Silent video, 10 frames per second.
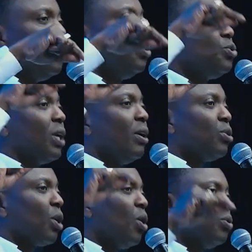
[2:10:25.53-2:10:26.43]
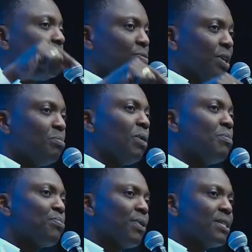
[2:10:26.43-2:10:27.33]
knows how to cultivate my
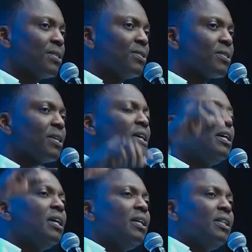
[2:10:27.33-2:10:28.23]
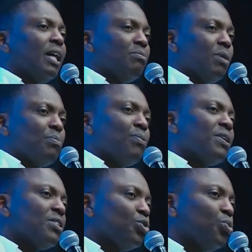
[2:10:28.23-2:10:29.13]
presence, that my
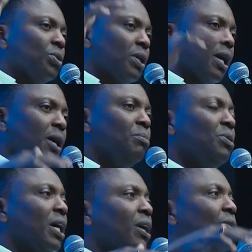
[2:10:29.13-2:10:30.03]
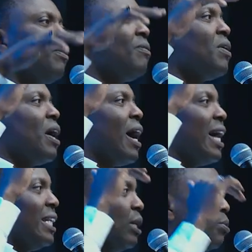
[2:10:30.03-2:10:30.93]
presence would come down
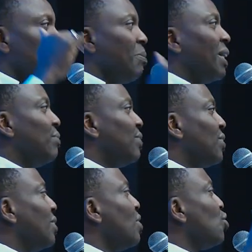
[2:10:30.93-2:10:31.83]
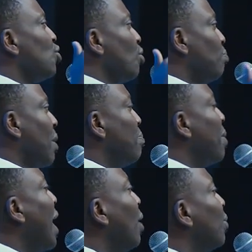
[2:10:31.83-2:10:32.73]
and there will be manifestations of my
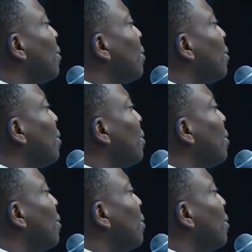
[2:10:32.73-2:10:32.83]
power.